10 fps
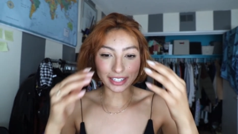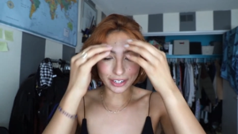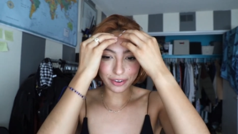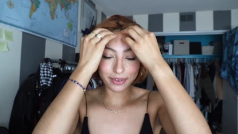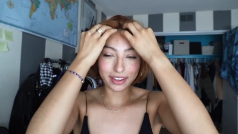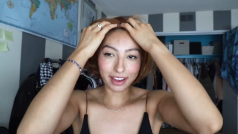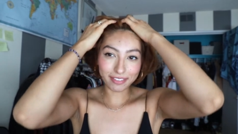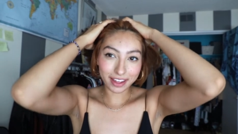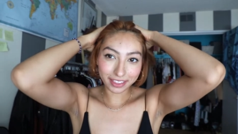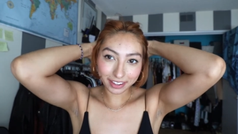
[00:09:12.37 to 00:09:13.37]
You know where you
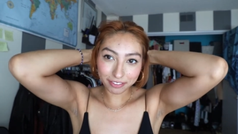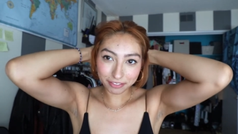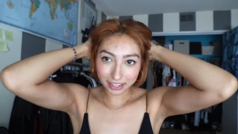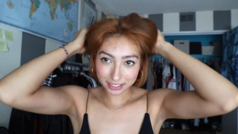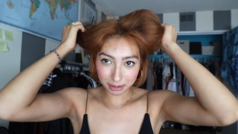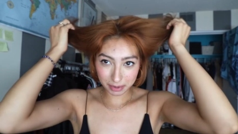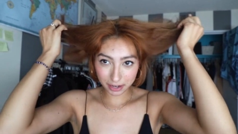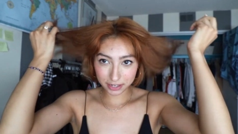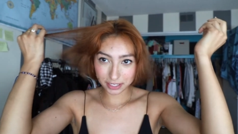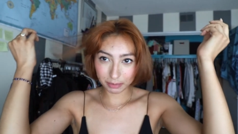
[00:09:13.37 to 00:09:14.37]
have that like phantom
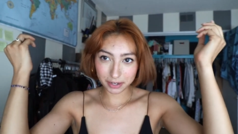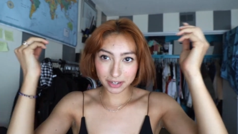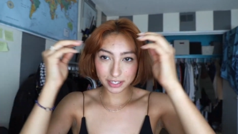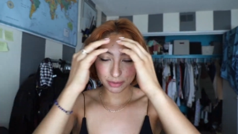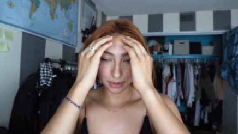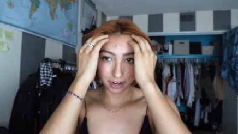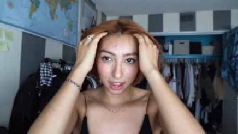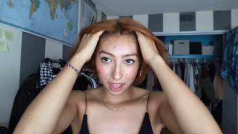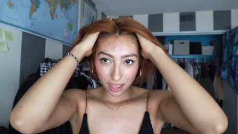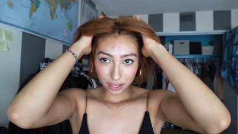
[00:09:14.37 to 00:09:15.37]
hair experience where you
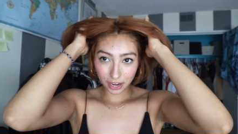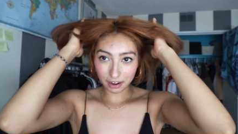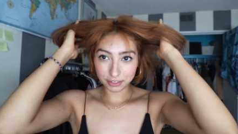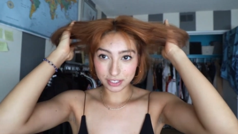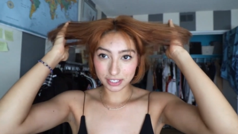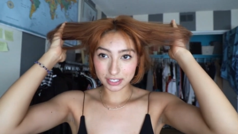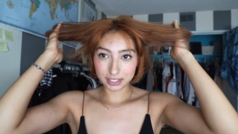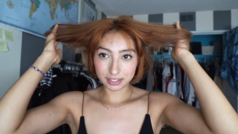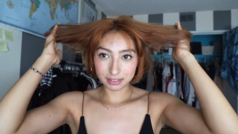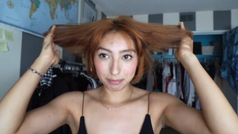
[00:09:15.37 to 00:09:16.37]
kind of just
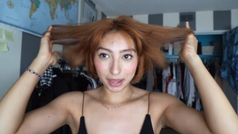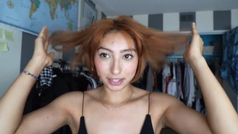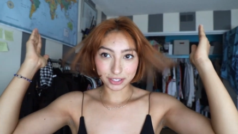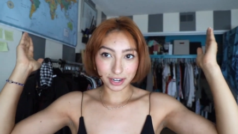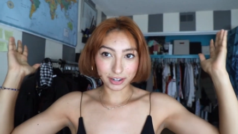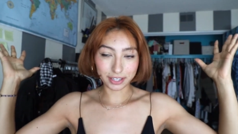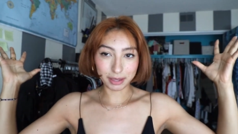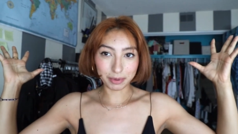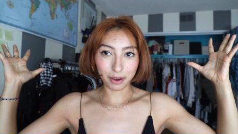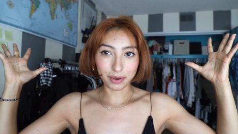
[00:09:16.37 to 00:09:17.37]
expect your hair to
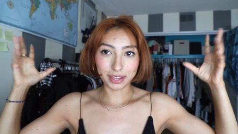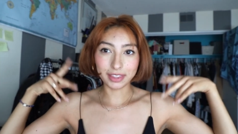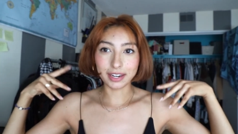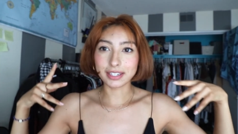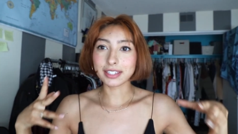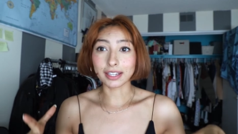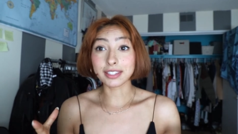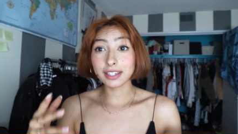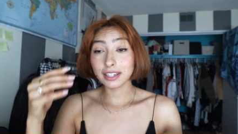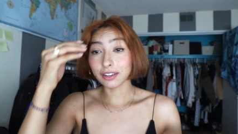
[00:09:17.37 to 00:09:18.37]
keep going and then it
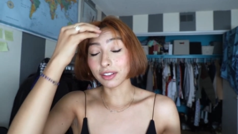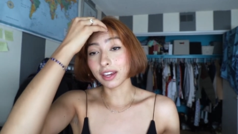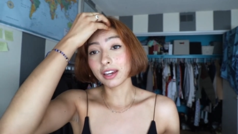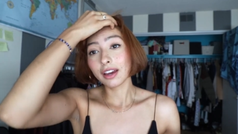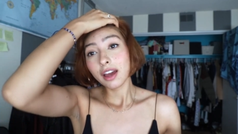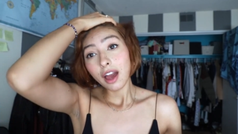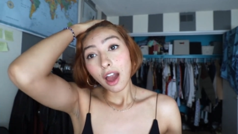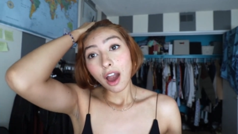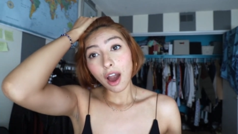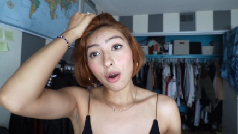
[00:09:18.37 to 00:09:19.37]
doesn't and you're like,
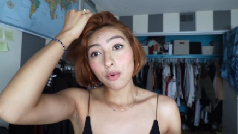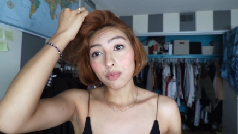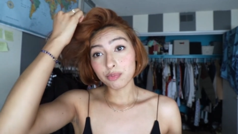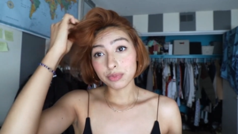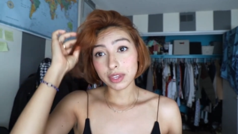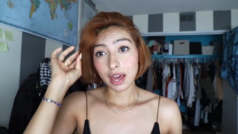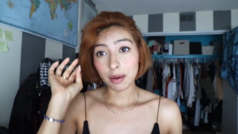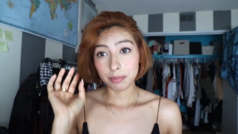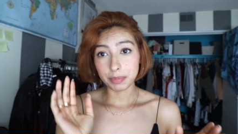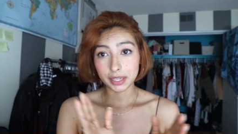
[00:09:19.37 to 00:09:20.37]
oh
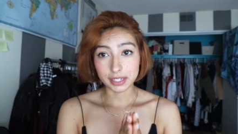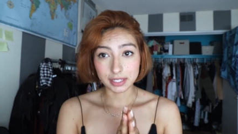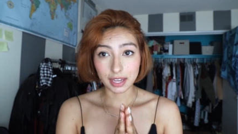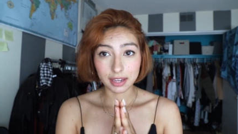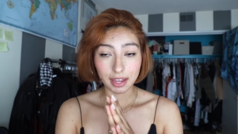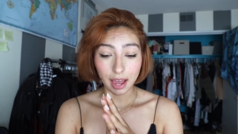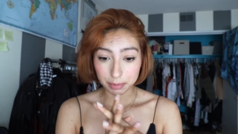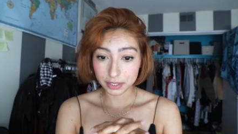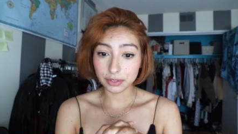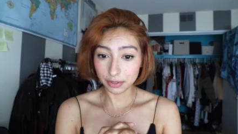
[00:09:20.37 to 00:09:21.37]
yeah, because I
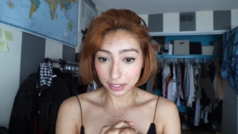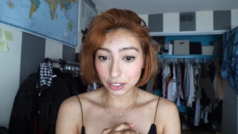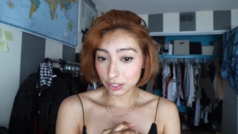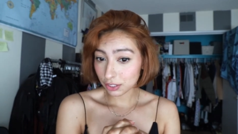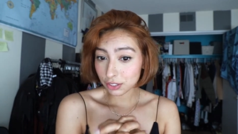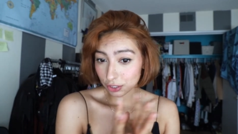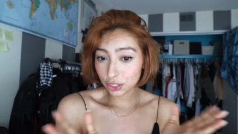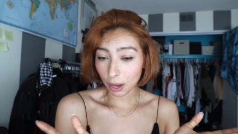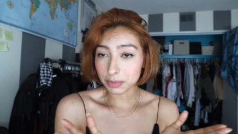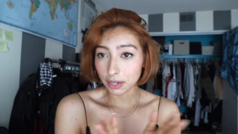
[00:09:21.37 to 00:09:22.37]
absolutely just
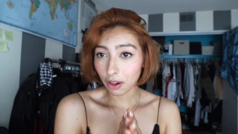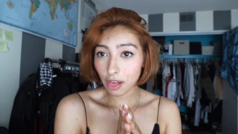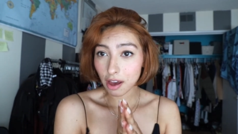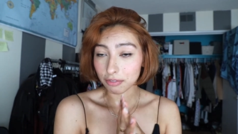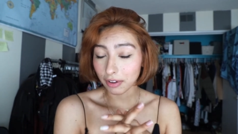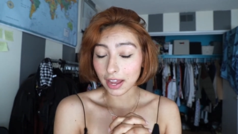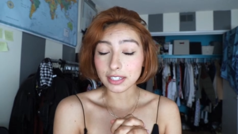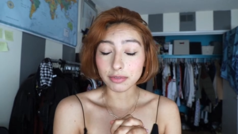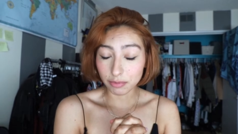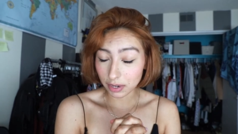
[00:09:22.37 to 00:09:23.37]
chopped it all off.
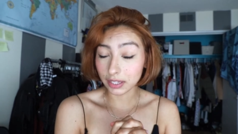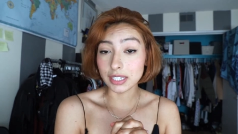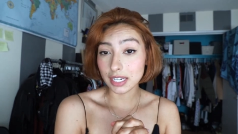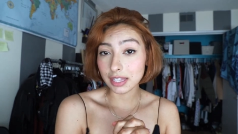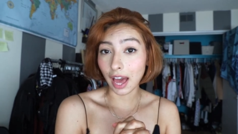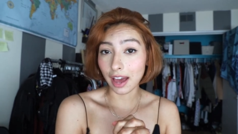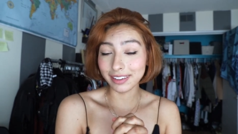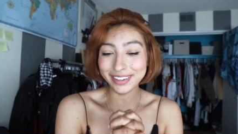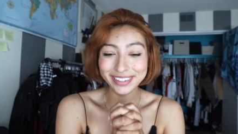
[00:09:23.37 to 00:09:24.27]
I really did that.